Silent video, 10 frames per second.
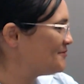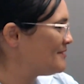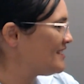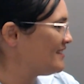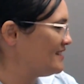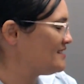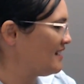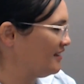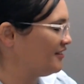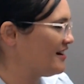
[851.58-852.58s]
we can then
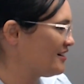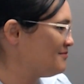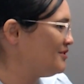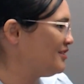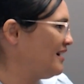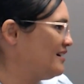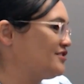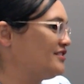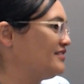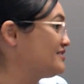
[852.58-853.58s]
tailor our
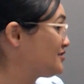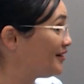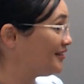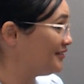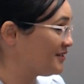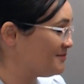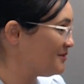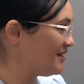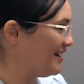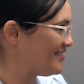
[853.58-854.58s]
communication and the style of
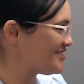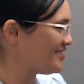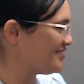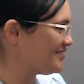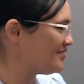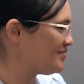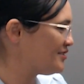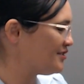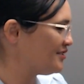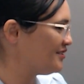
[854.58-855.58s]
communication
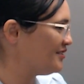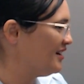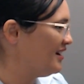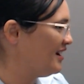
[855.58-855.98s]
to